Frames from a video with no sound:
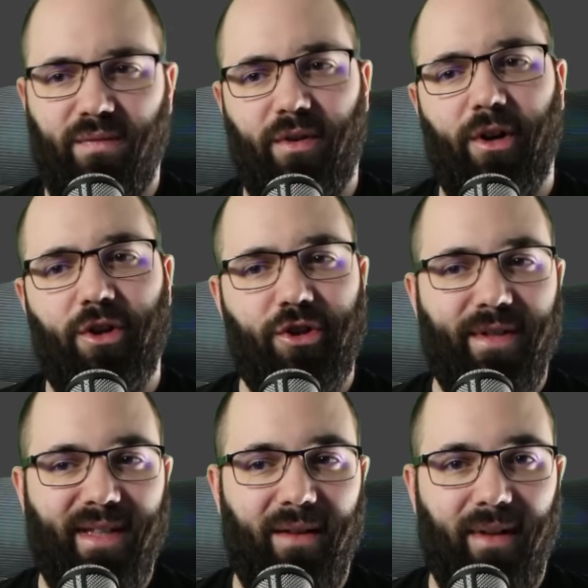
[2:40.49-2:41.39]

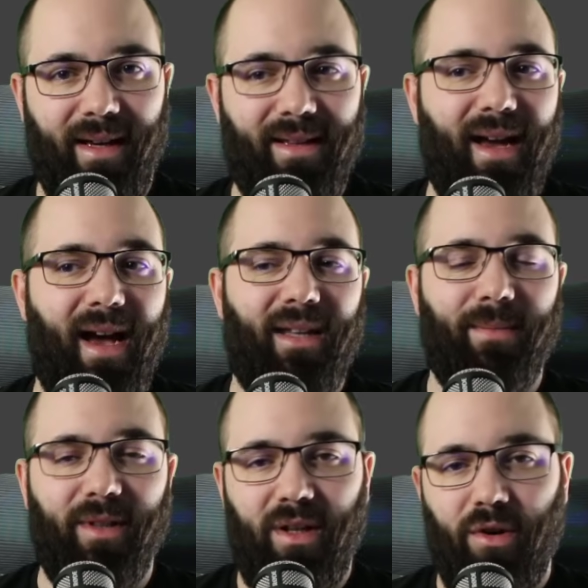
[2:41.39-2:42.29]
furniture, stuff like
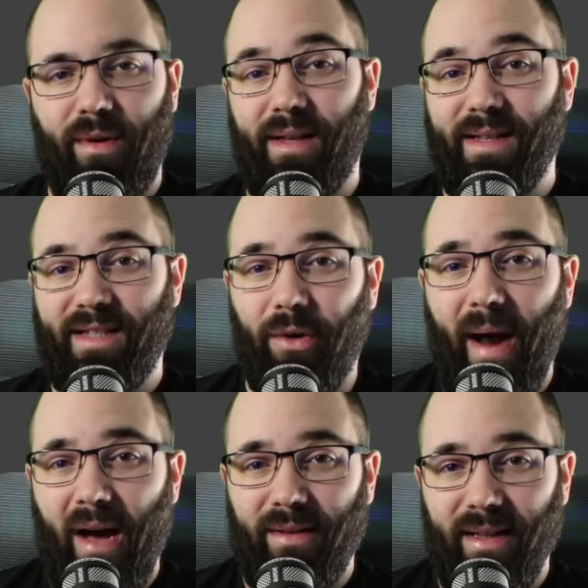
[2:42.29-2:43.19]
that, materials,
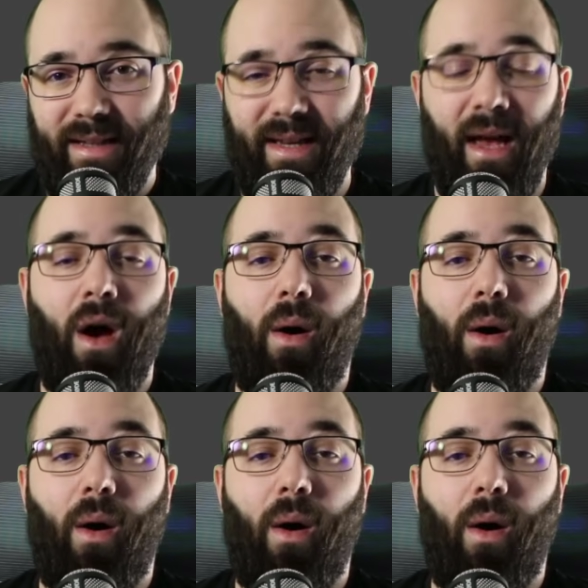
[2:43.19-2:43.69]
surroundings,